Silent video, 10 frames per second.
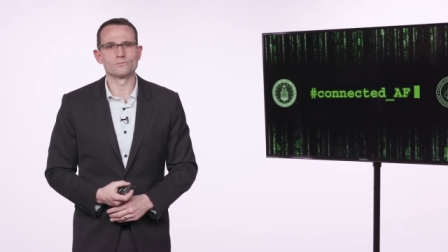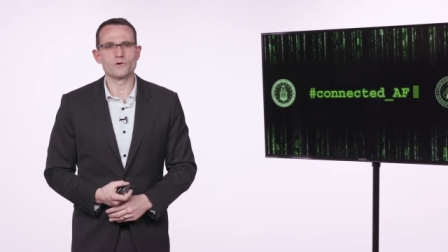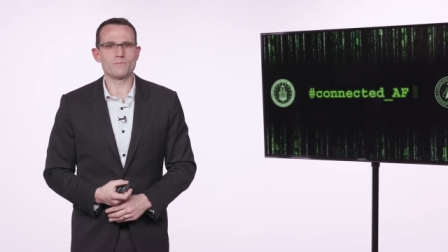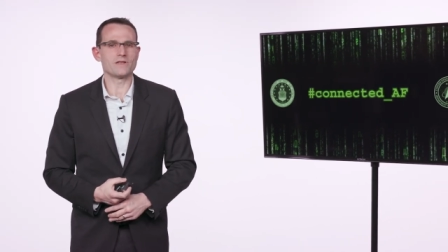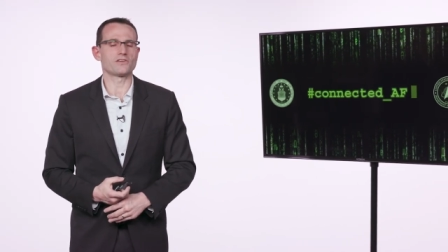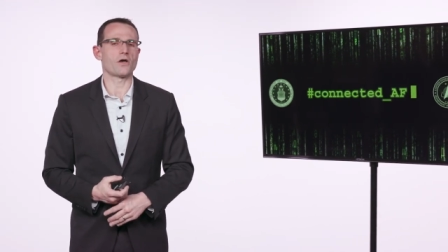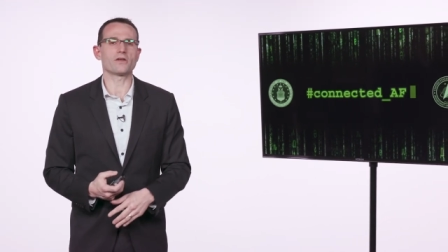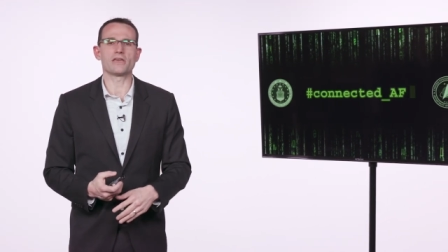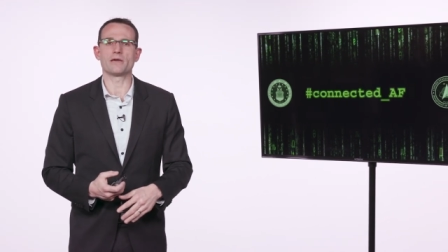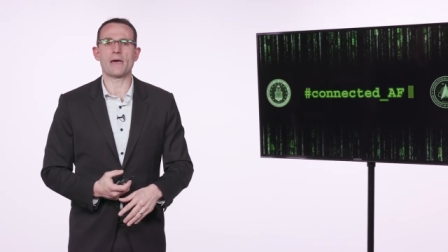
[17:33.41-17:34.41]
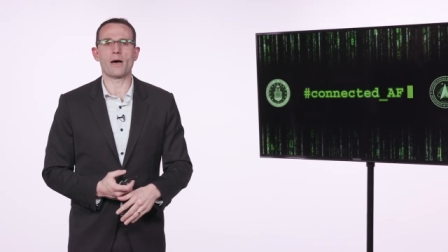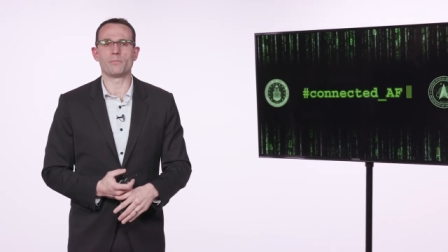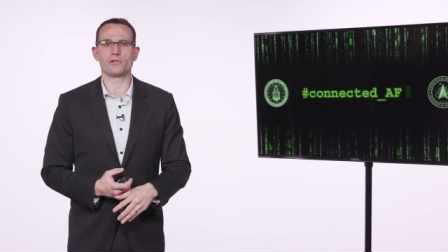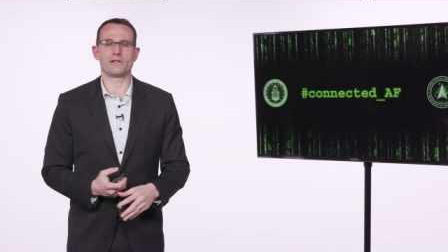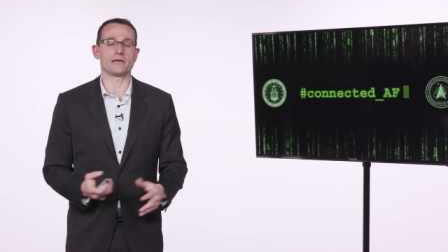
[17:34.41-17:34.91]
We've been talking
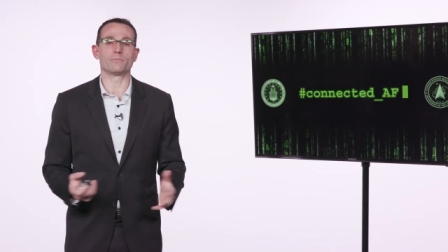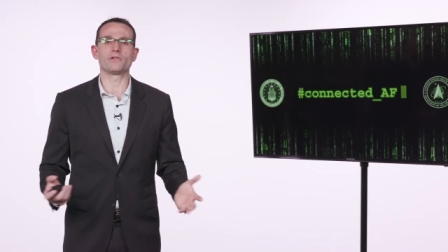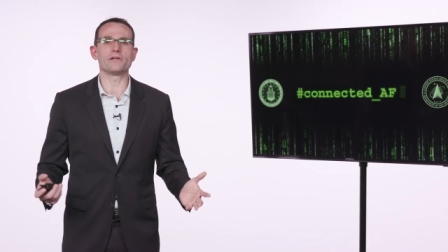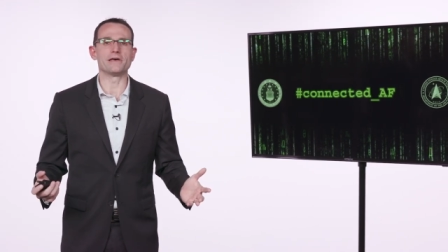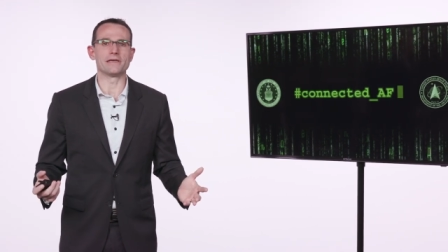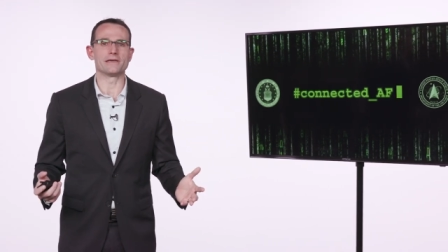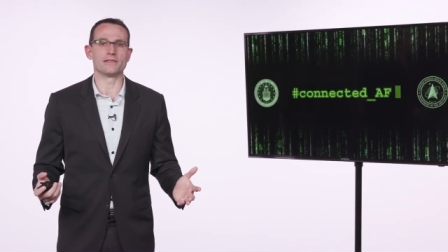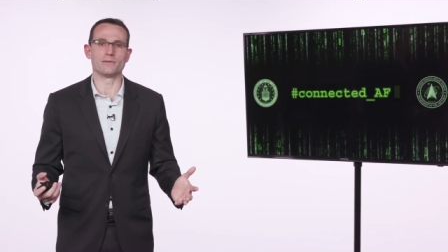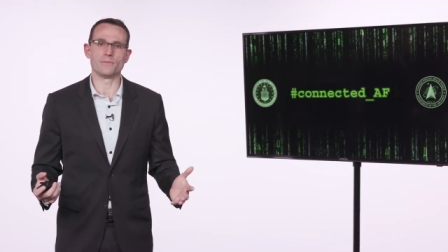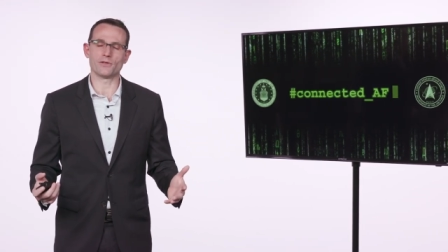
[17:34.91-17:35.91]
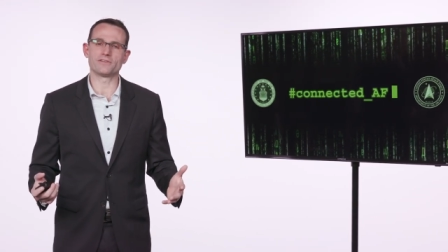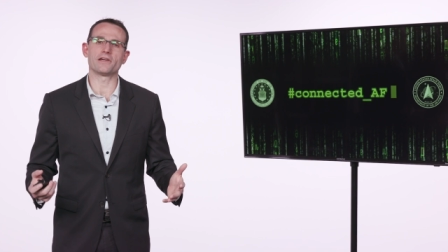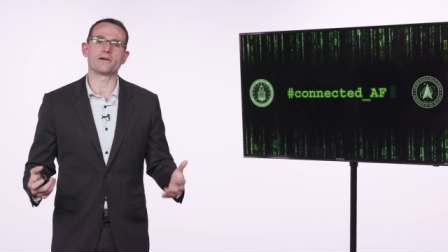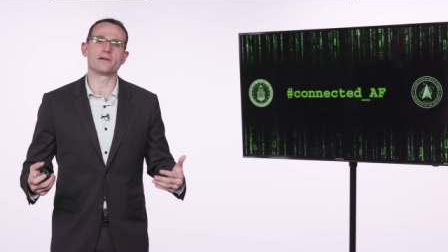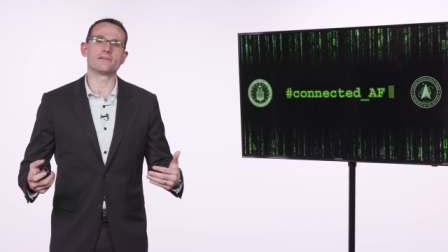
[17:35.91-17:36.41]
about plug and play in the
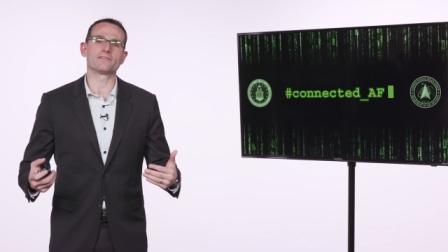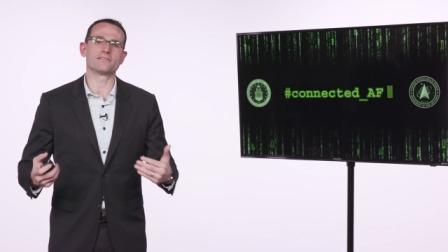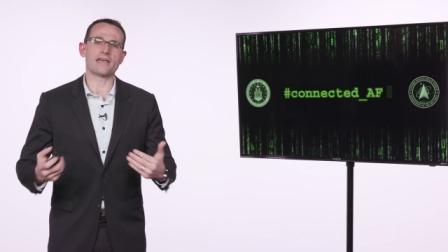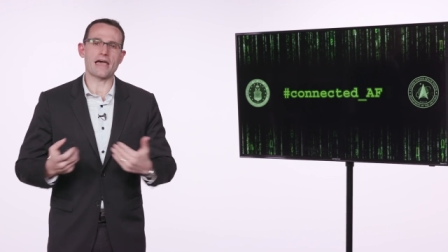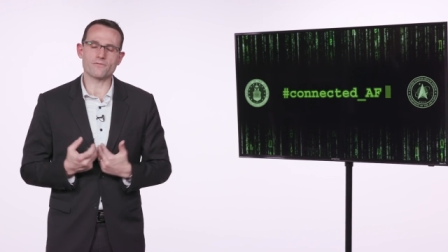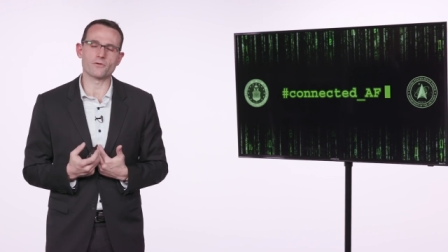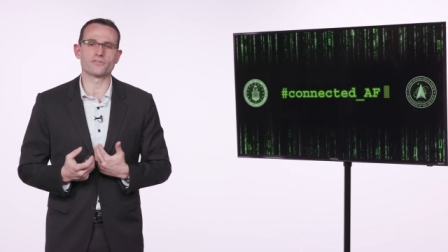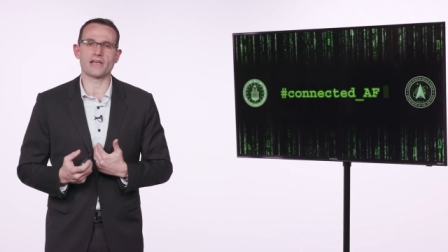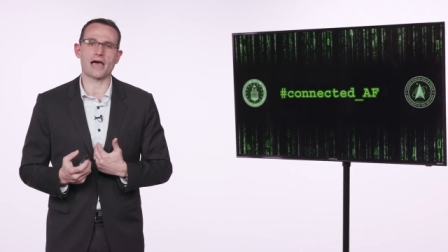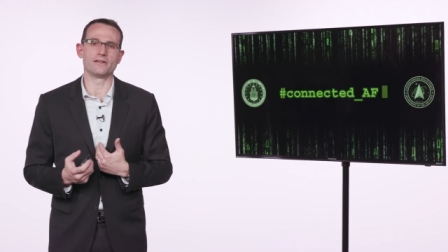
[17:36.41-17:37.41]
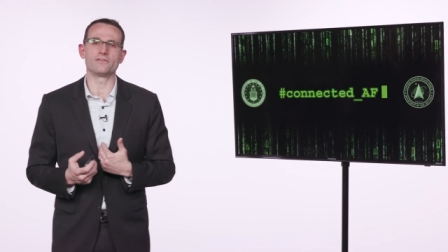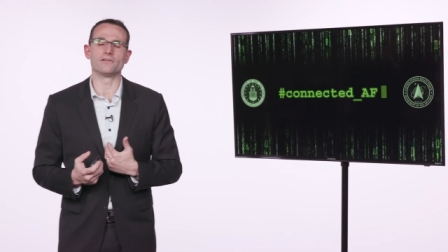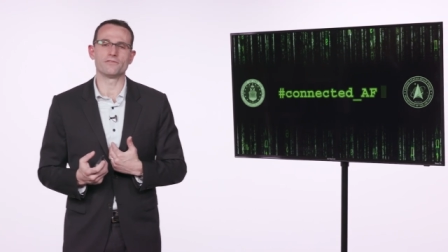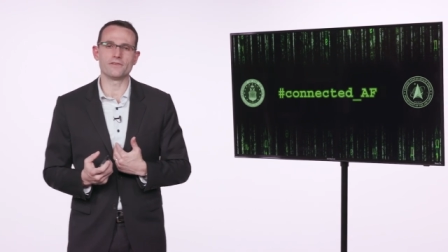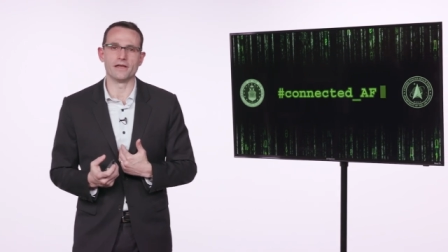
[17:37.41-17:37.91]
military since I first got
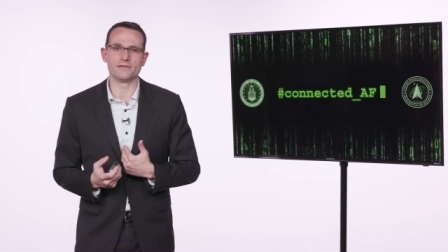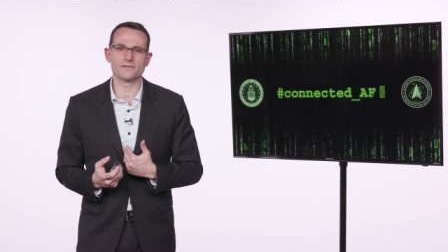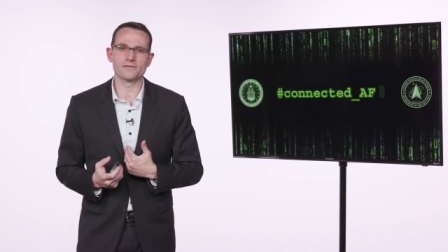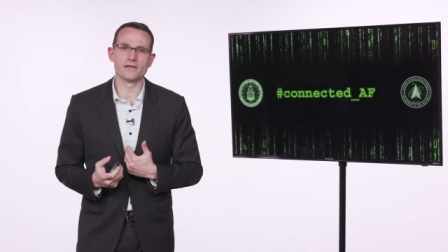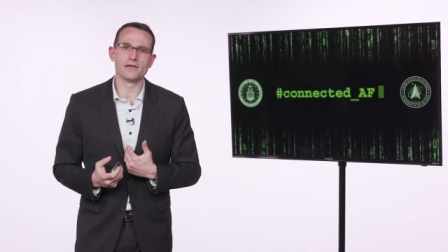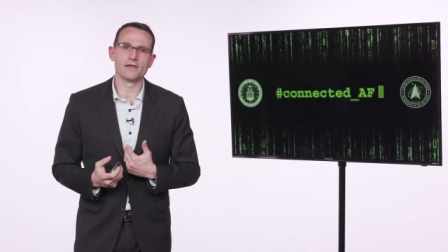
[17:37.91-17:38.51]
into defense.